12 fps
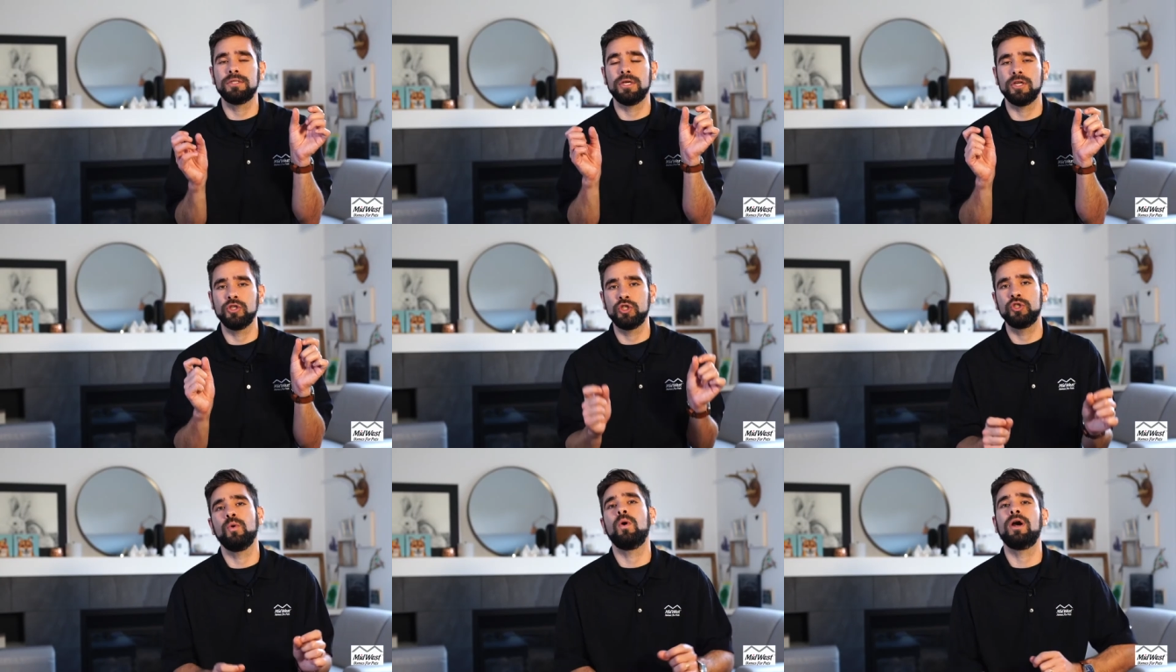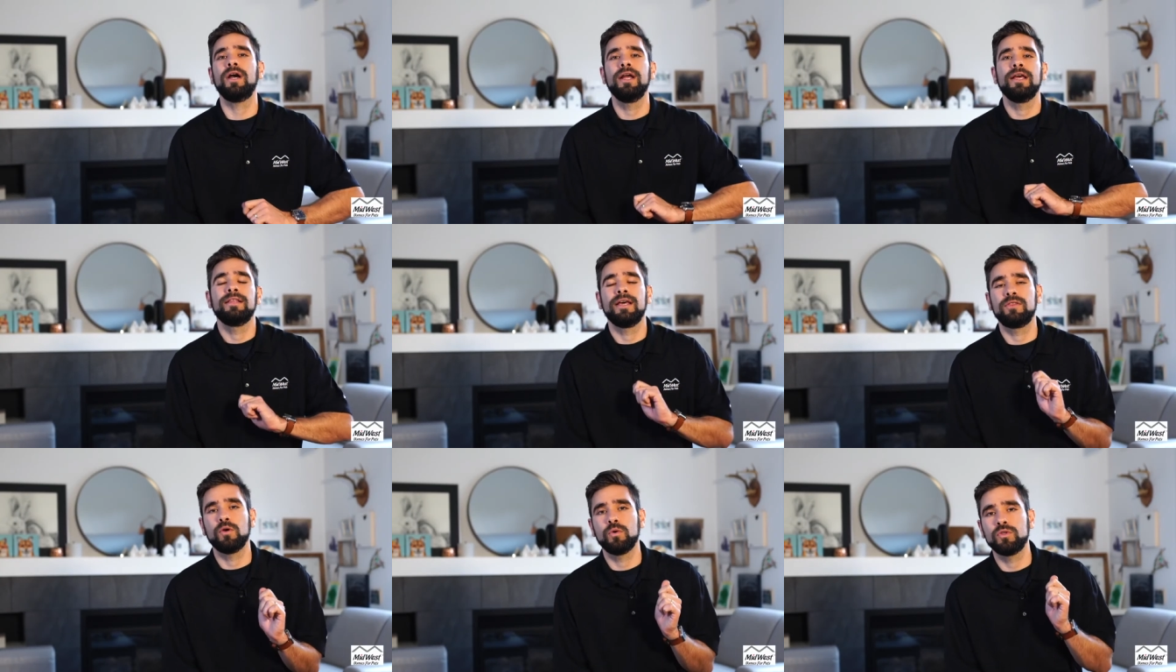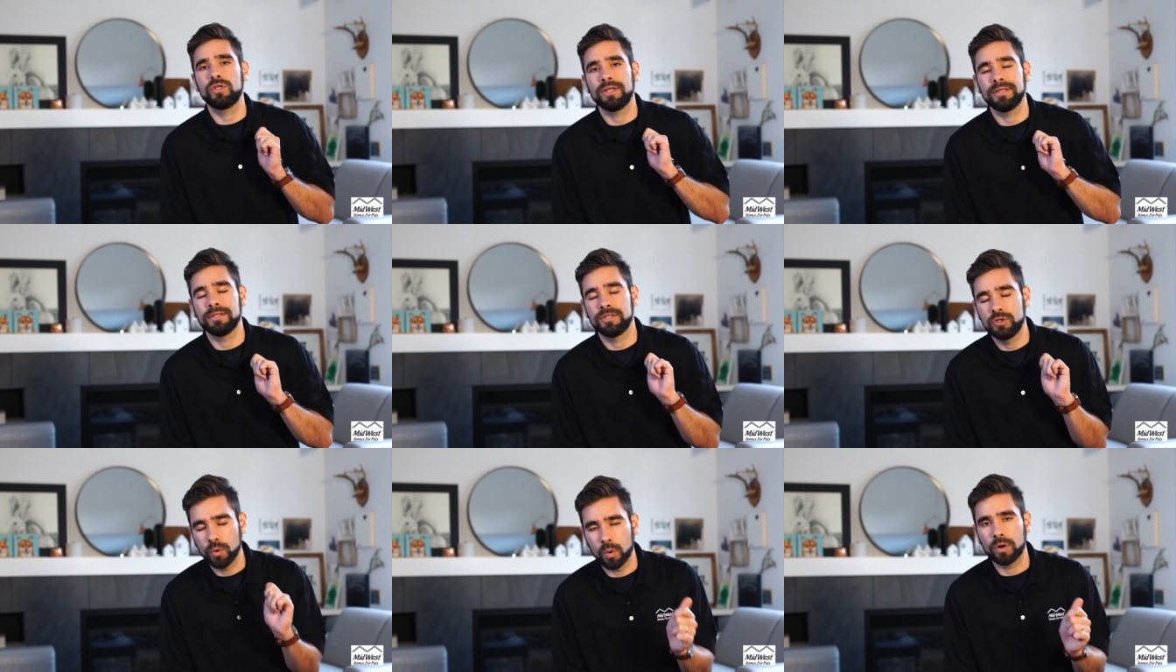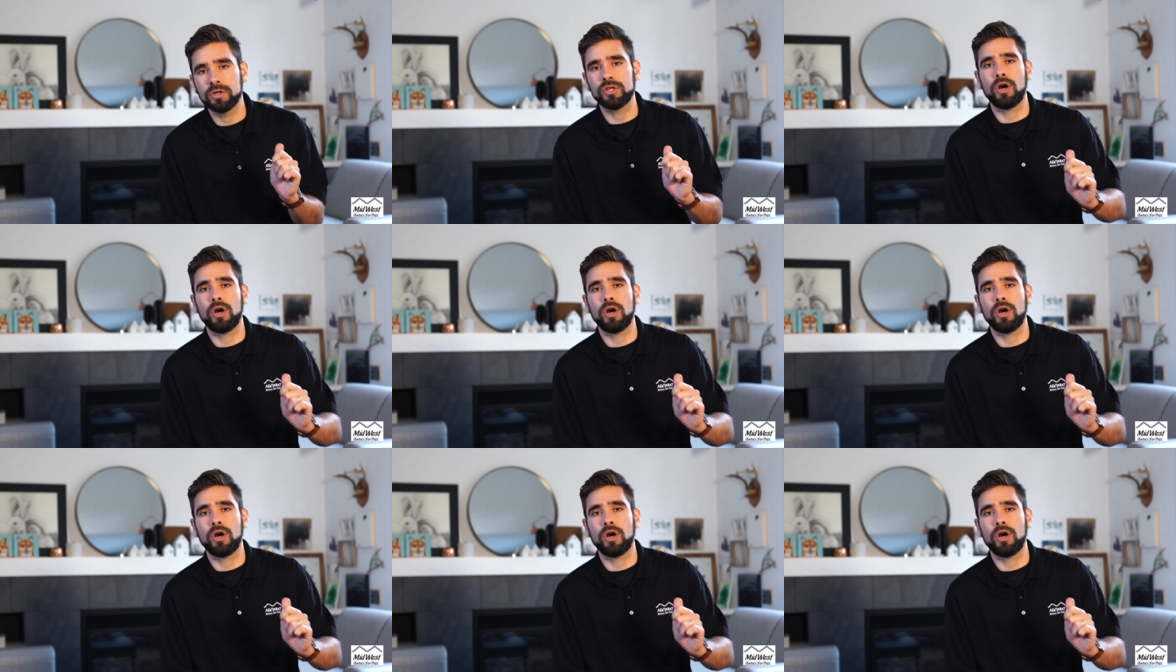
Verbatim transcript: to ensure that those doors